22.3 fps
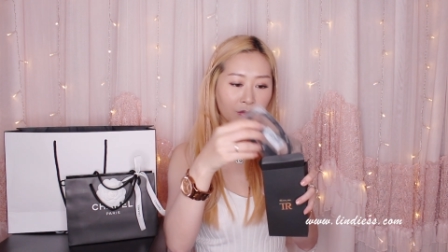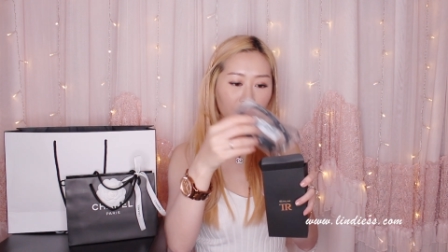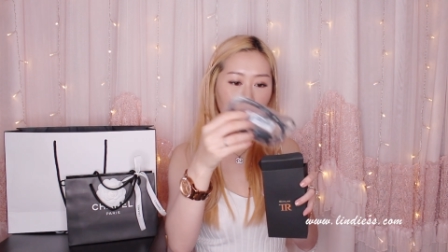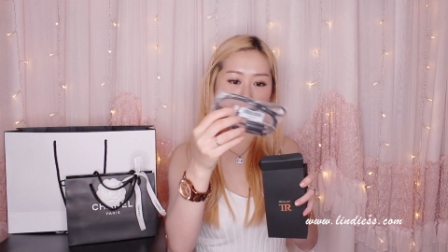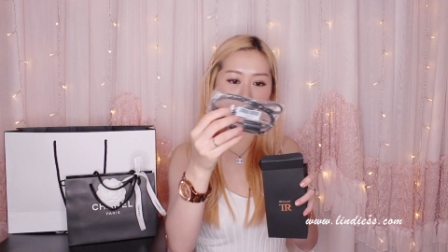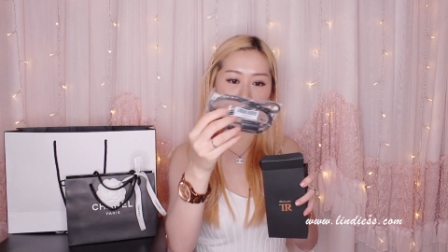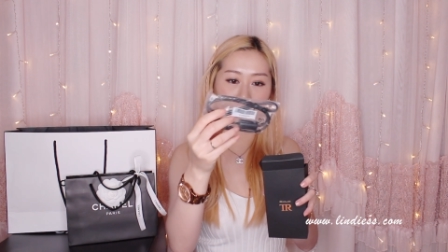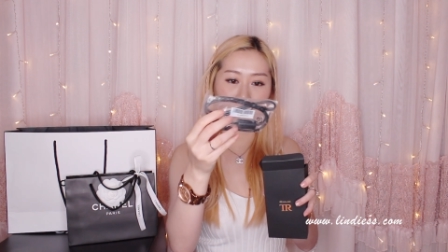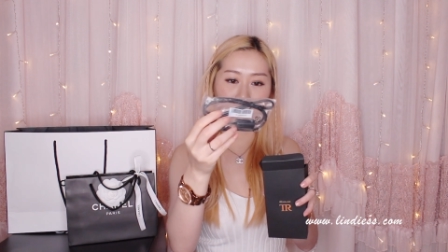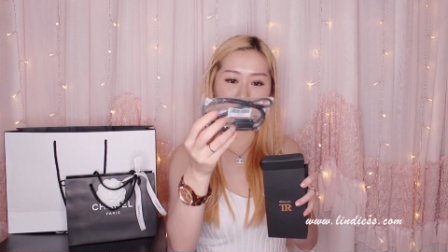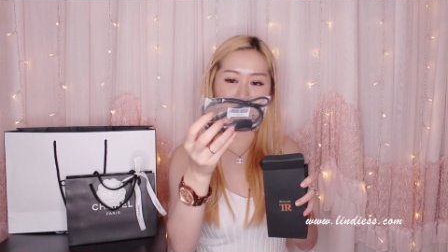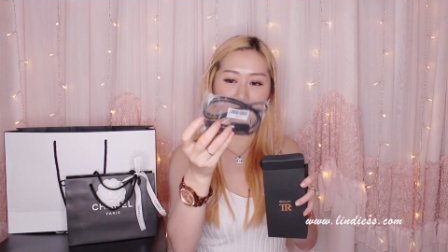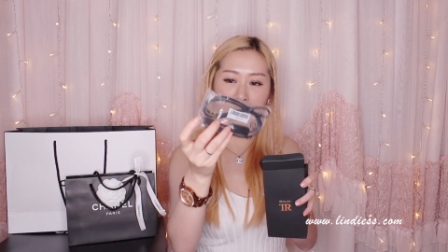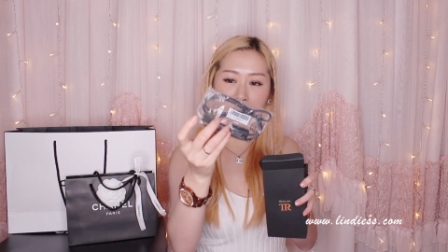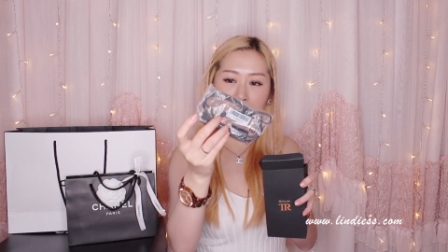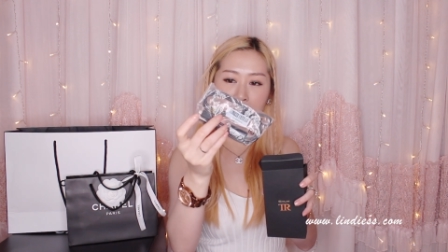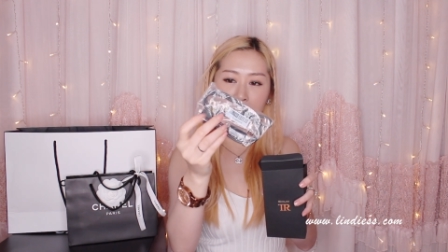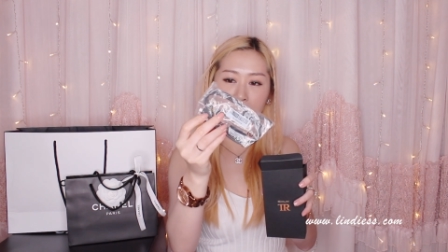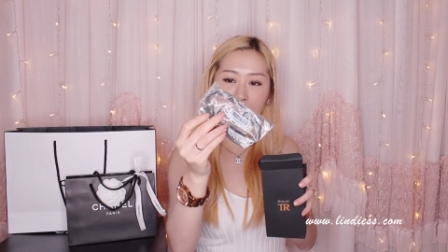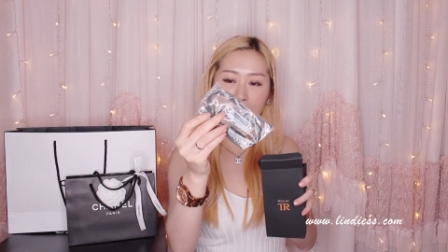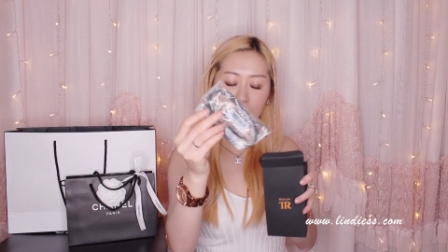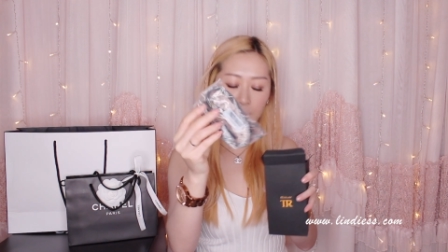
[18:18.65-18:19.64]

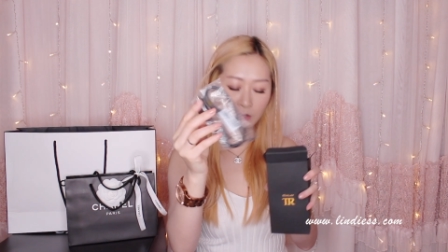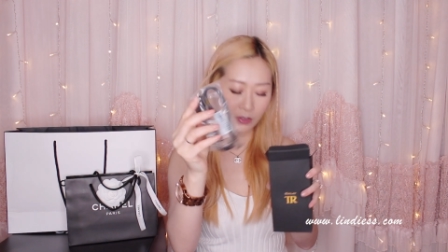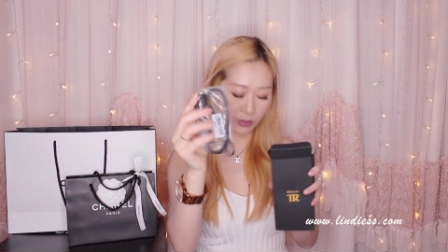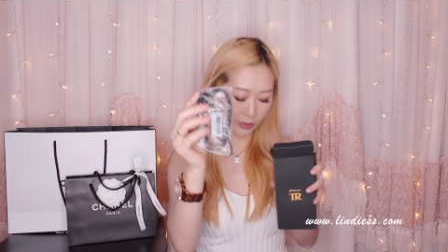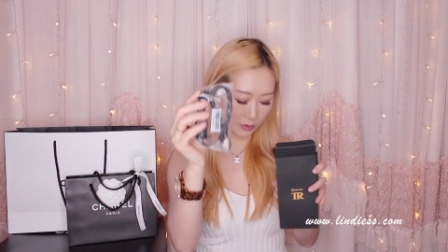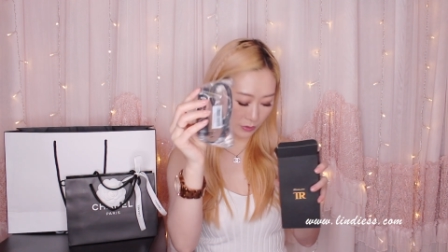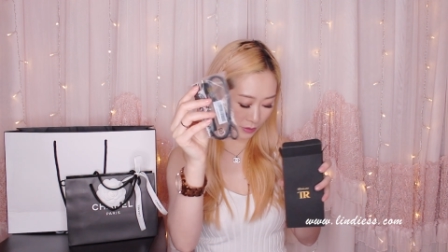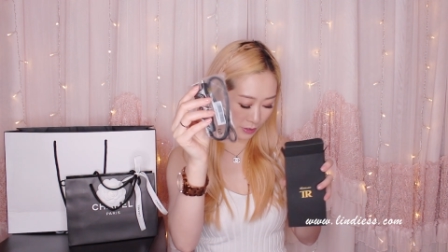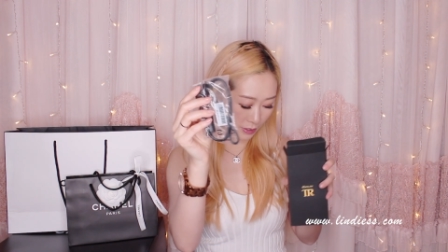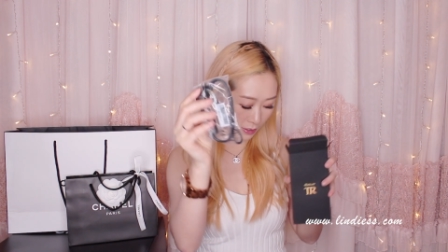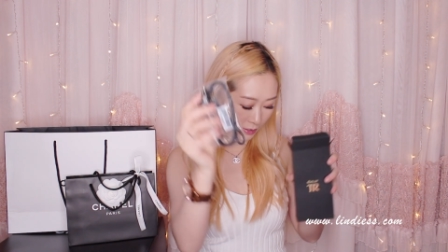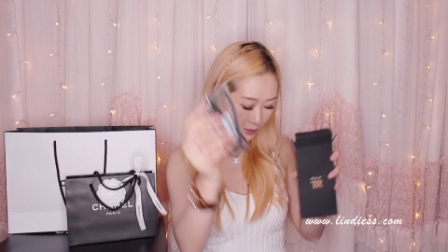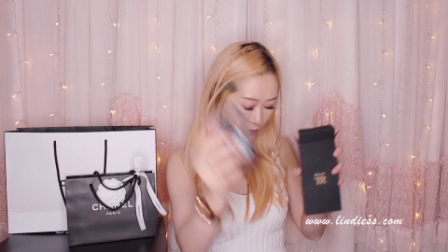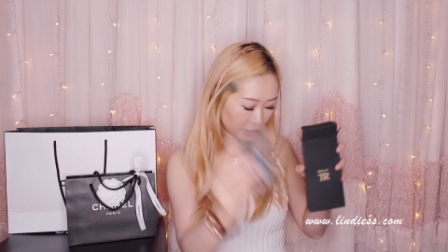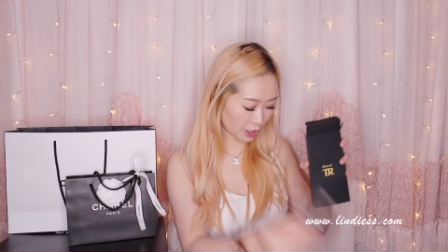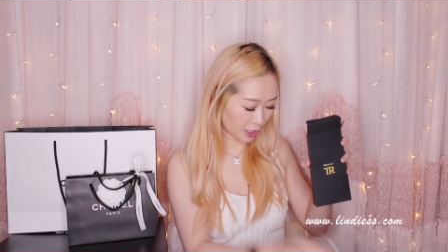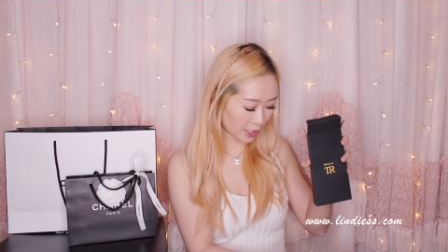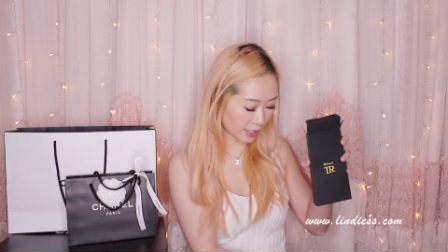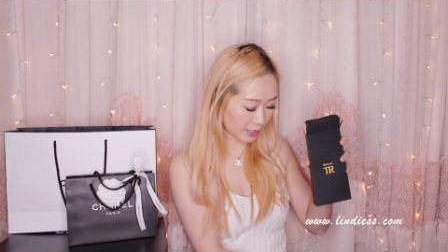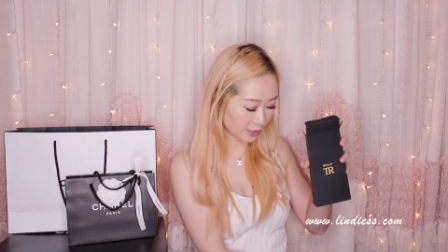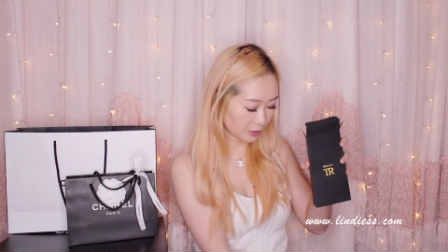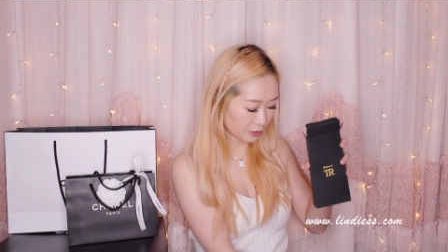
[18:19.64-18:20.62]
USB to the
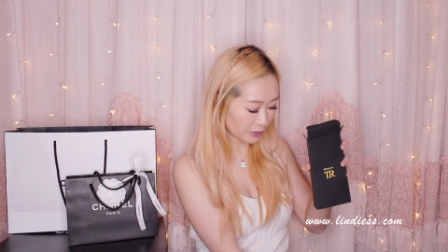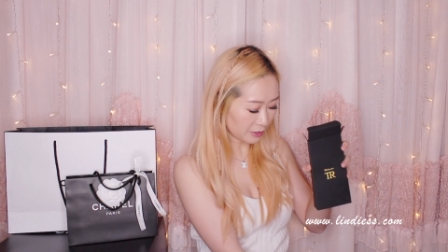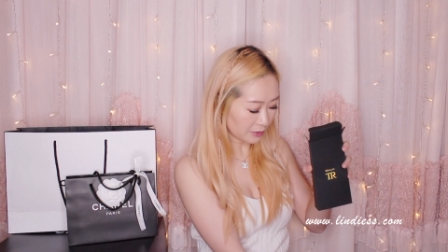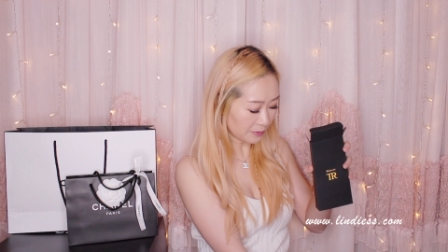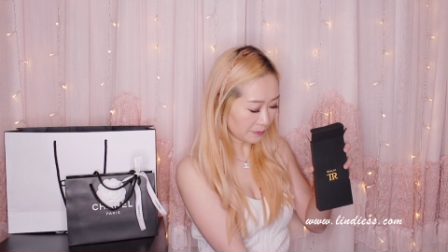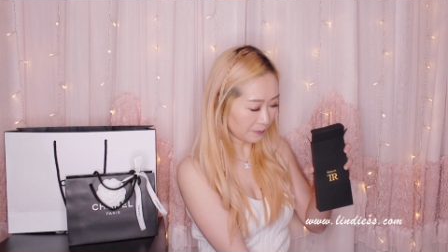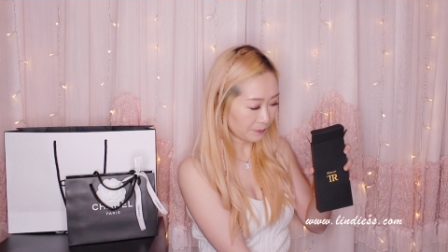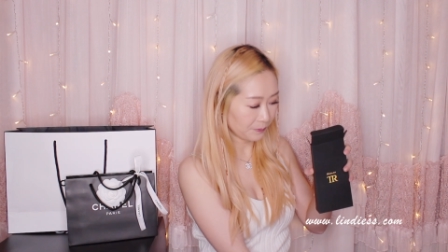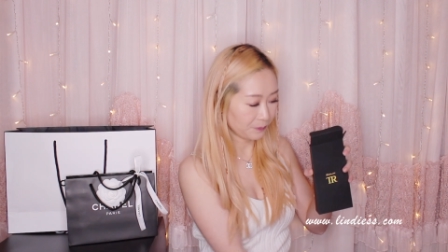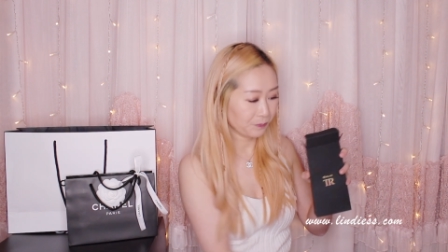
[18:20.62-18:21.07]
charger,